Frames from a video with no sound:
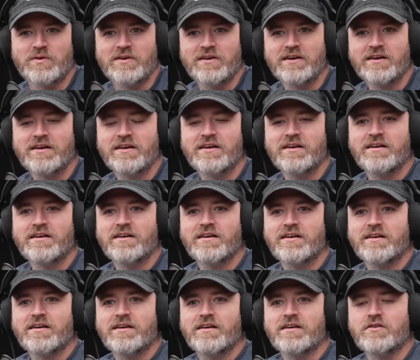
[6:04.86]
Bloatware.
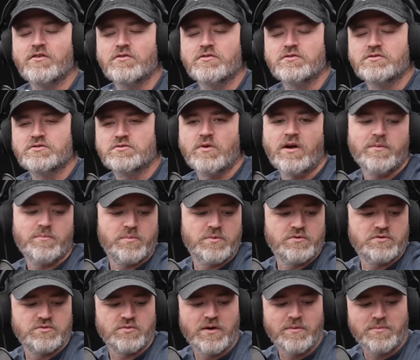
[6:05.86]
You
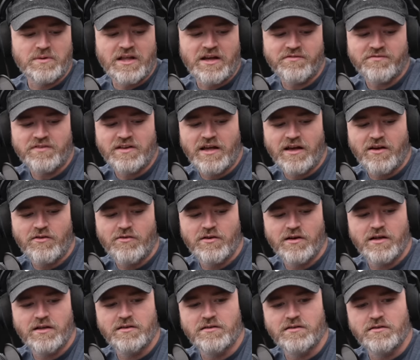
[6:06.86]
swipe left now,
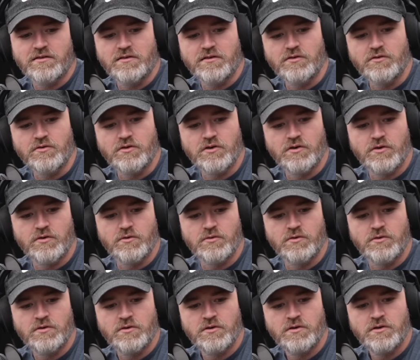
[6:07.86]
and you
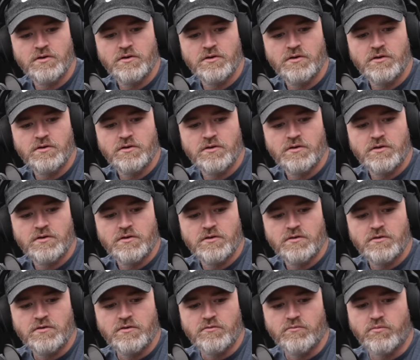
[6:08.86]
go
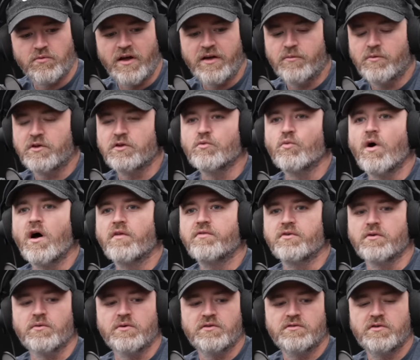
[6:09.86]
right where you want
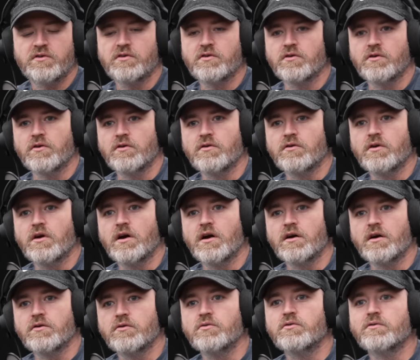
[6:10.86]
to into your
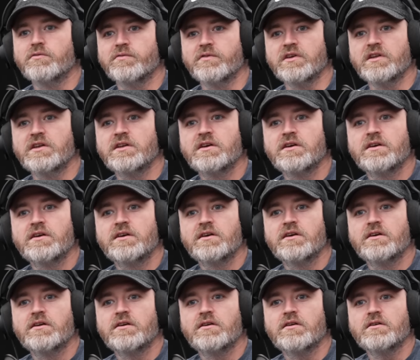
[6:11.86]
Google feed.
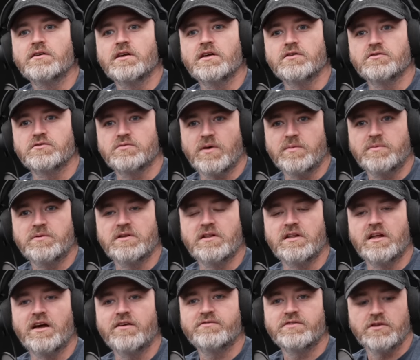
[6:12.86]
You swipe to the
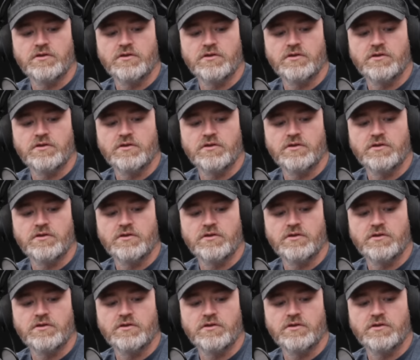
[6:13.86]
left.